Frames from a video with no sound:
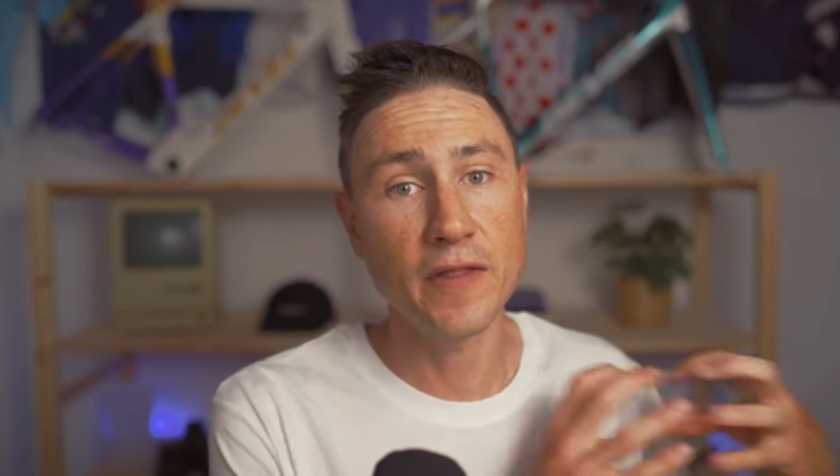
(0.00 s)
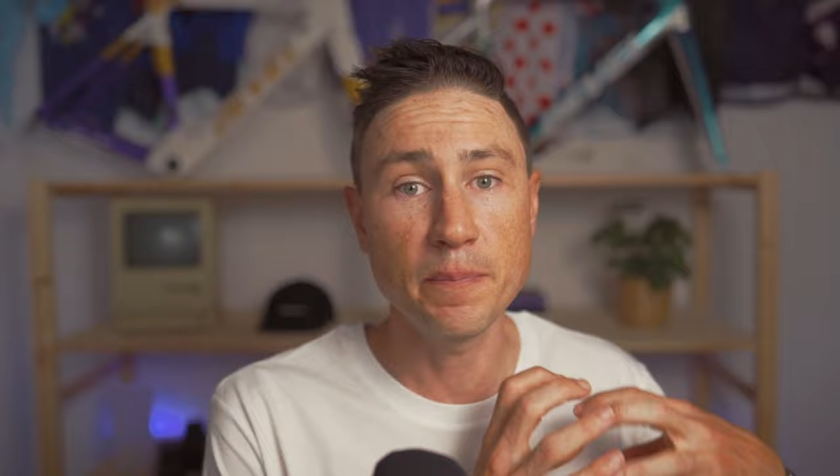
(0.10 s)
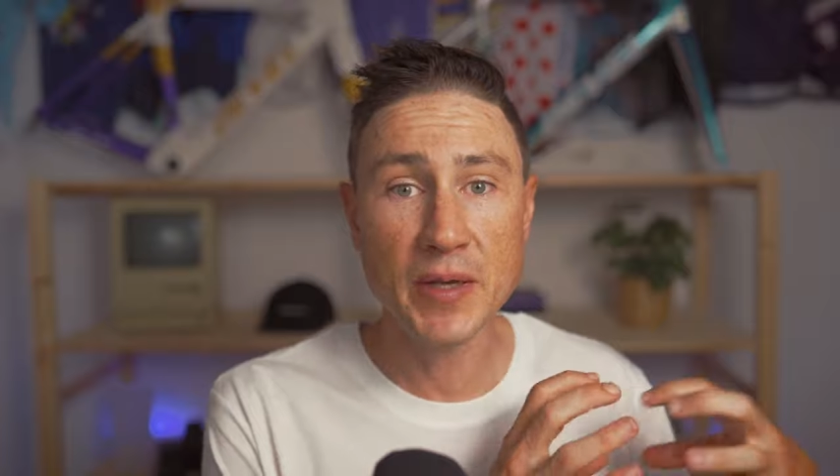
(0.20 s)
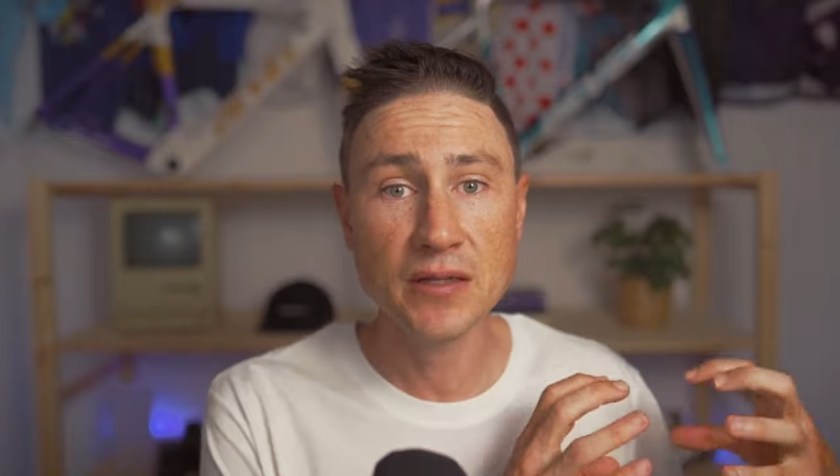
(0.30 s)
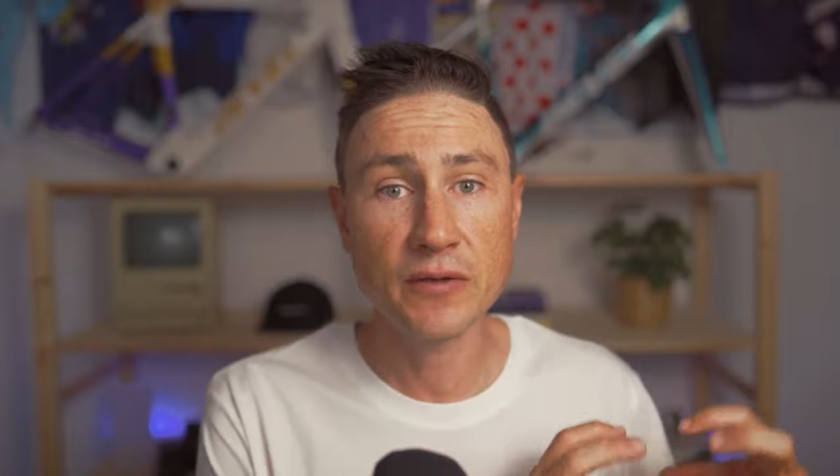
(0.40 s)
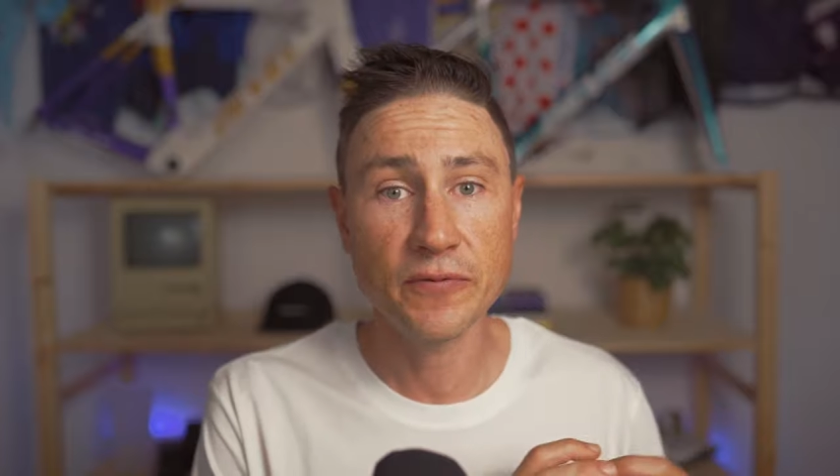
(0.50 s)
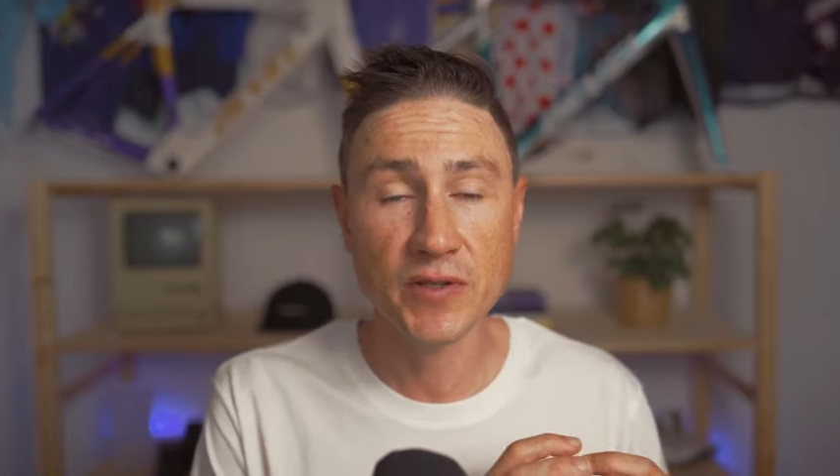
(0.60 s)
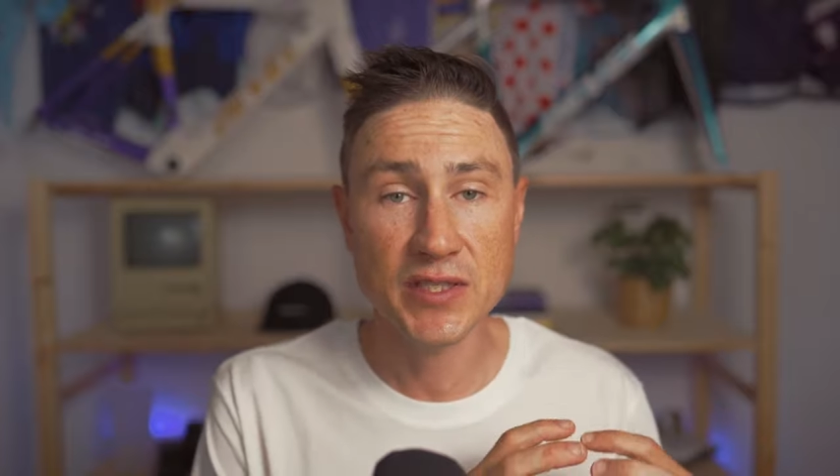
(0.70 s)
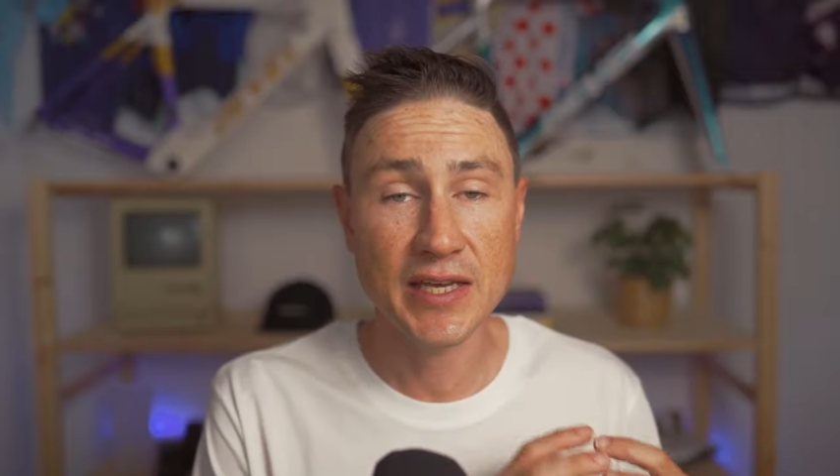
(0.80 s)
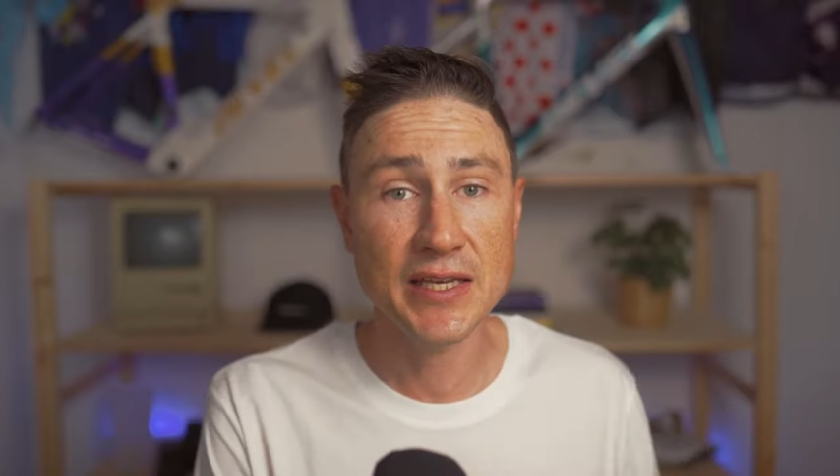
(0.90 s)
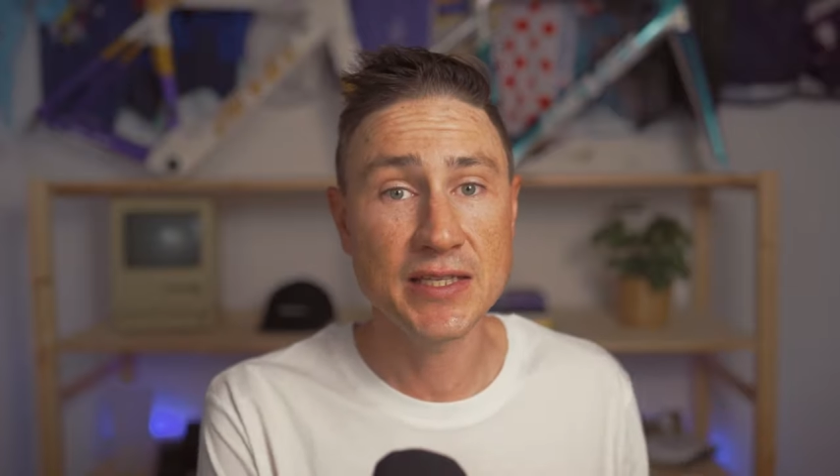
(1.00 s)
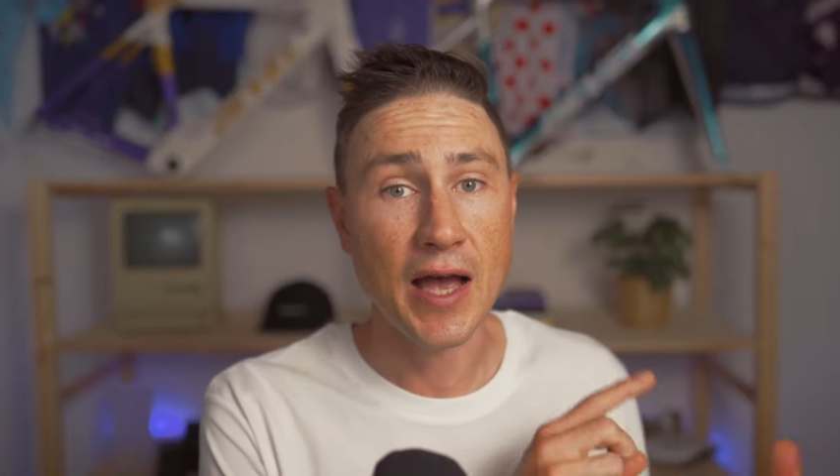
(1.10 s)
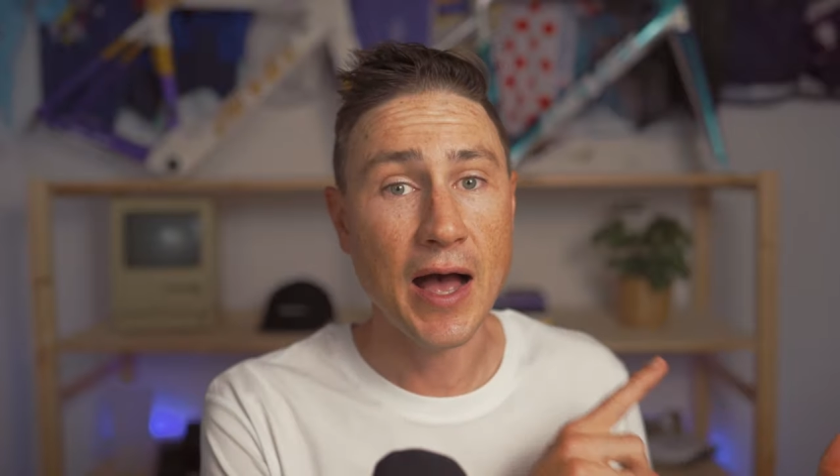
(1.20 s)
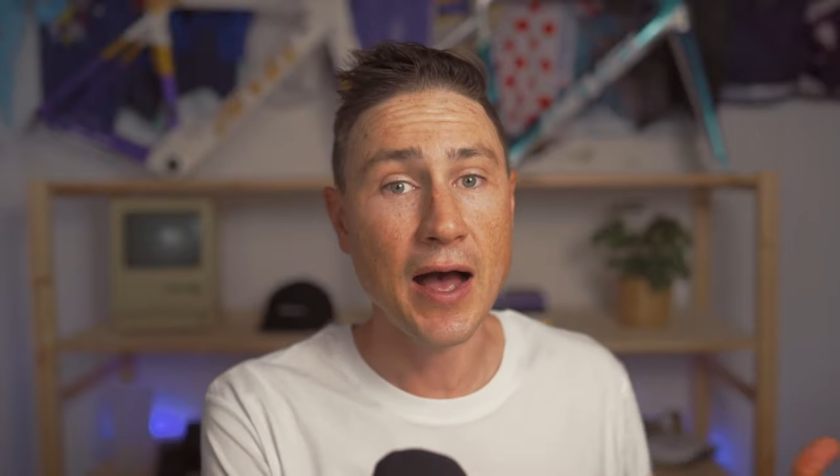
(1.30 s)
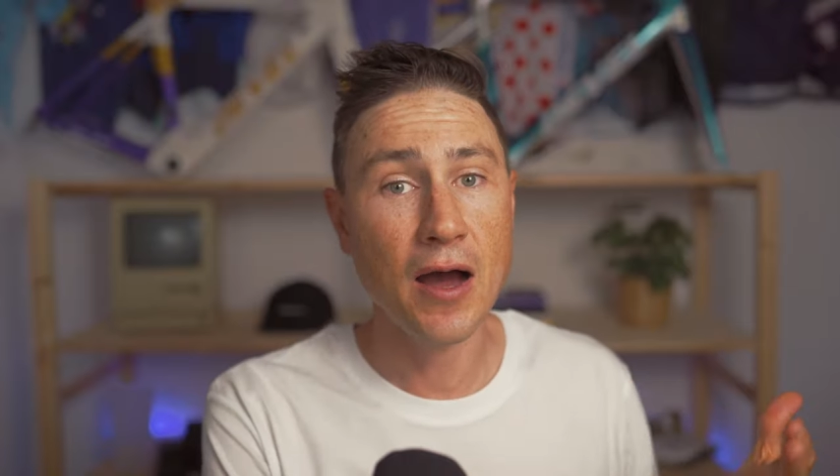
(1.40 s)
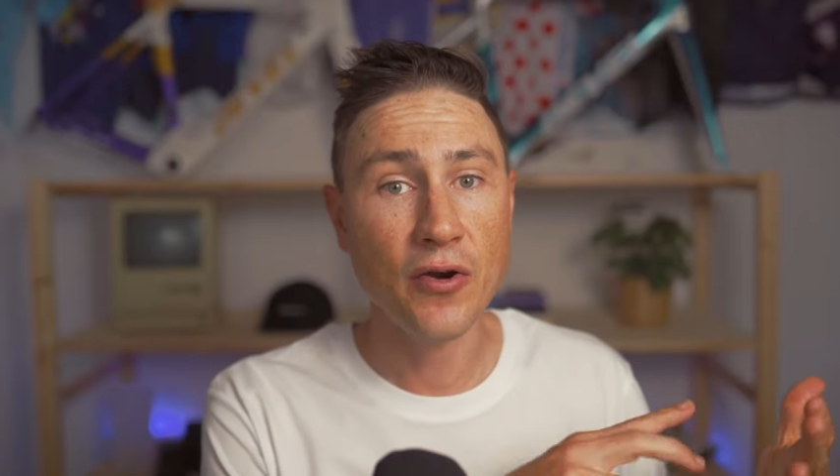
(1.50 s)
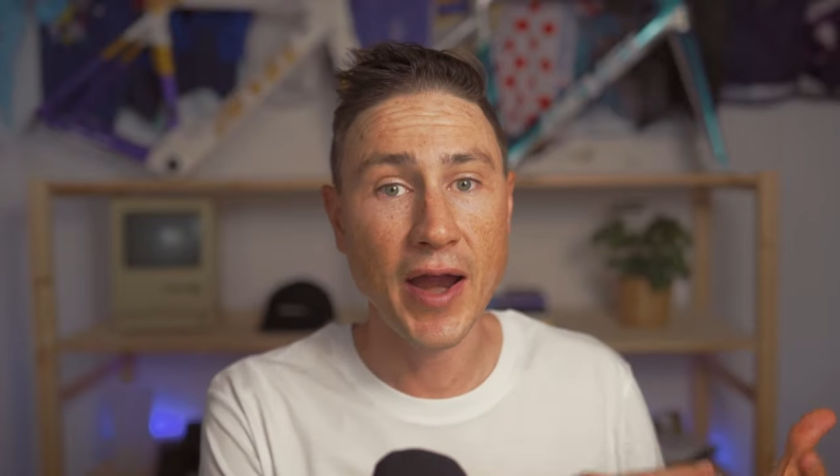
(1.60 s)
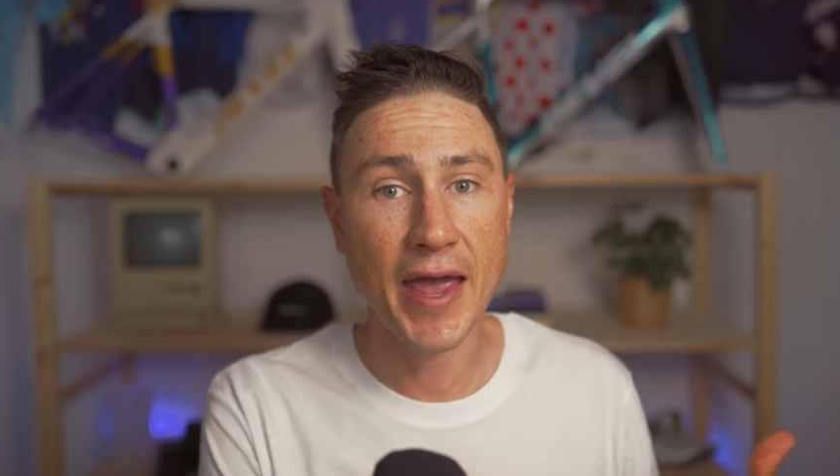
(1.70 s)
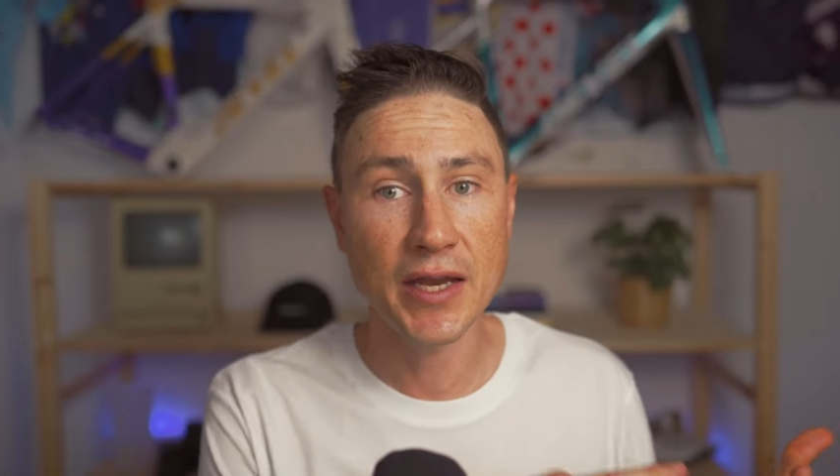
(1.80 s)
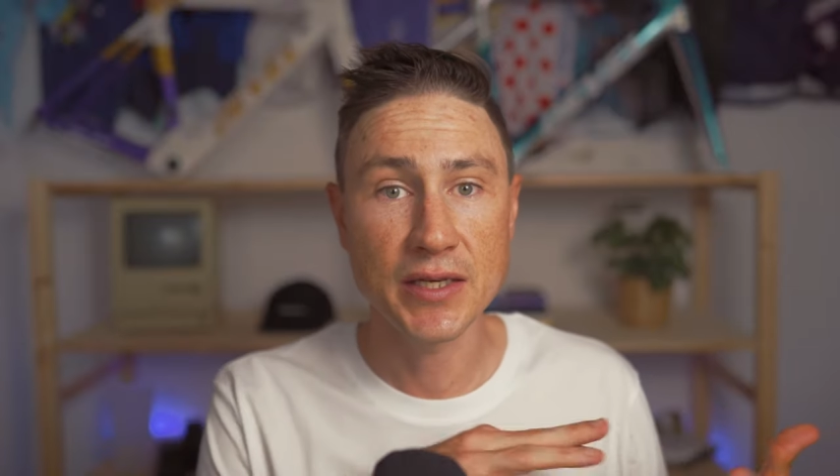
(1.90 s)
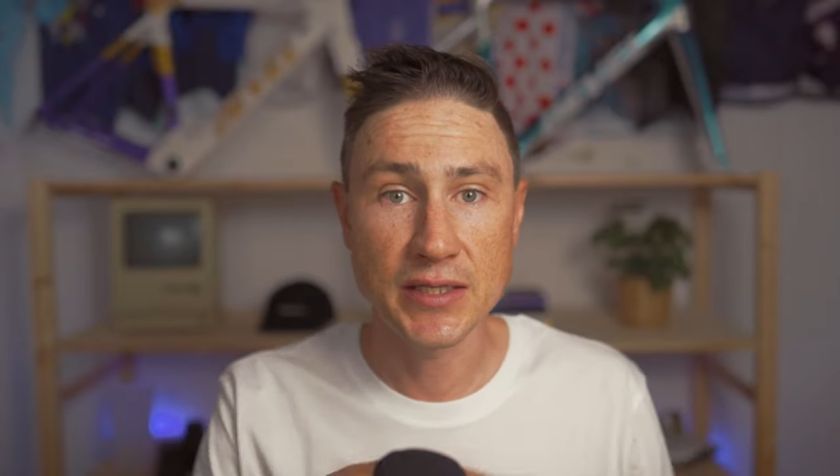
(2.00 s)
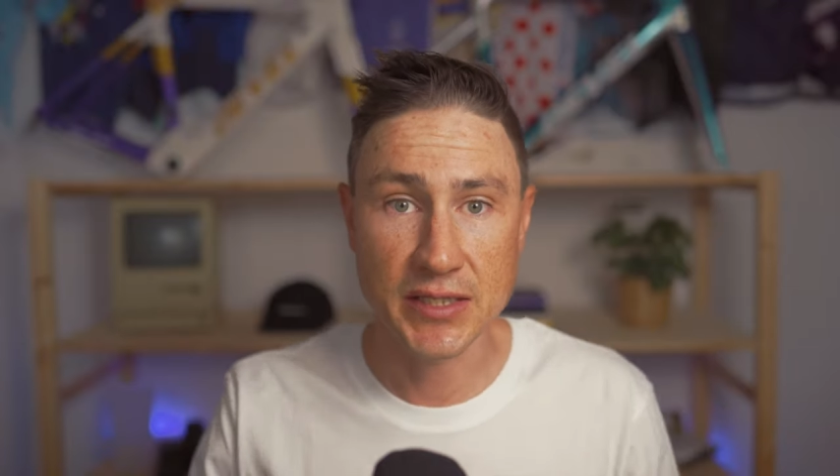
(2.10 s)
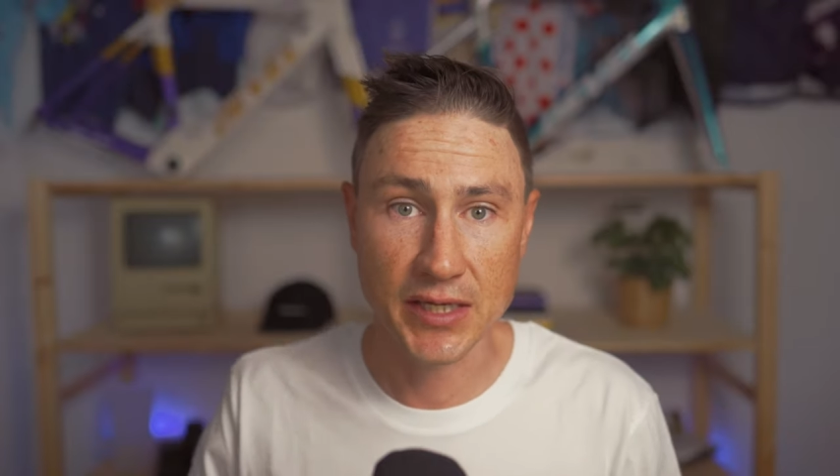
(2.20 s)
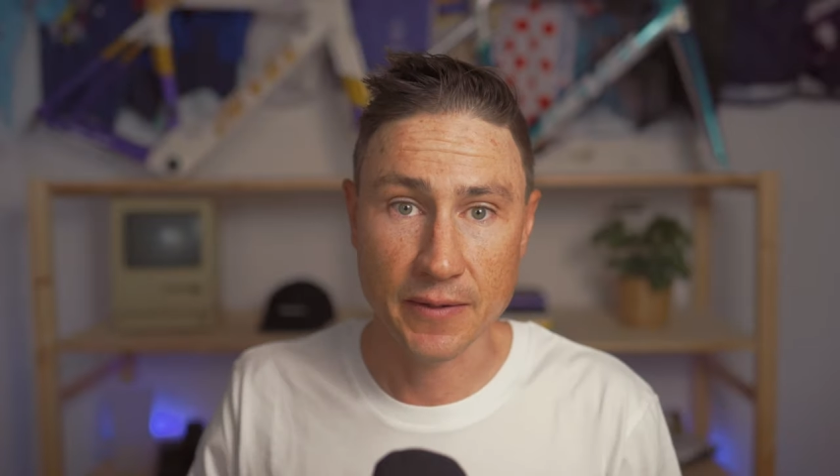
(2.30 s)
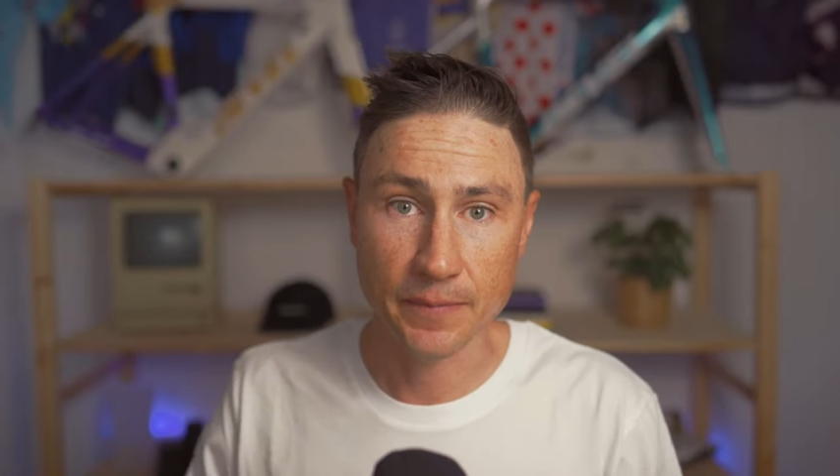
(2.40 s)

The big difference is R and D.